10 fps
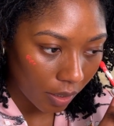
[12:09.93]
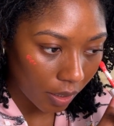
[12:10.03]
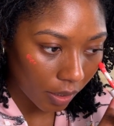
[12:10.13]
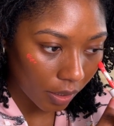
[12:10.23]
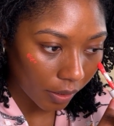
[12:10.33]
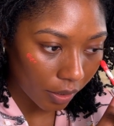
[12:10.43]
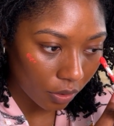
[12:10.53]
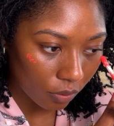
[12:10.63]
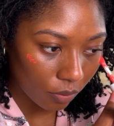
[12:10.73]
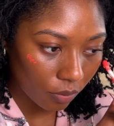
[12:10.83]
and can like
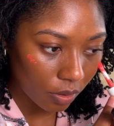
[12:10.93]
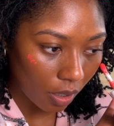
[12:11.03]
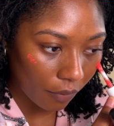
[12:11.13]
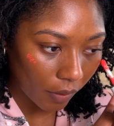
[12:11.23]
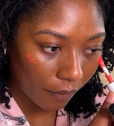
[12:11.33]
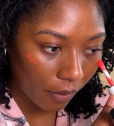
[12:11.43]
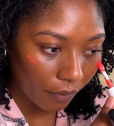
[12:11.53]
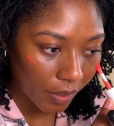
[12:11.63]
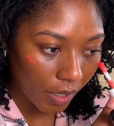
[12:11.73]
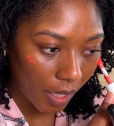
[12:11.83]
do soft life
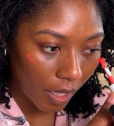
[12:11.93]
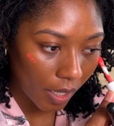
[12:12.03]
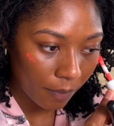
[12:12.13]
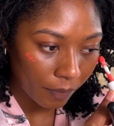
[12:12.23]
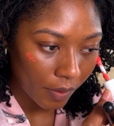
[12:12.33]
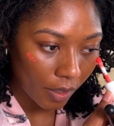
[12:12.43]
every day?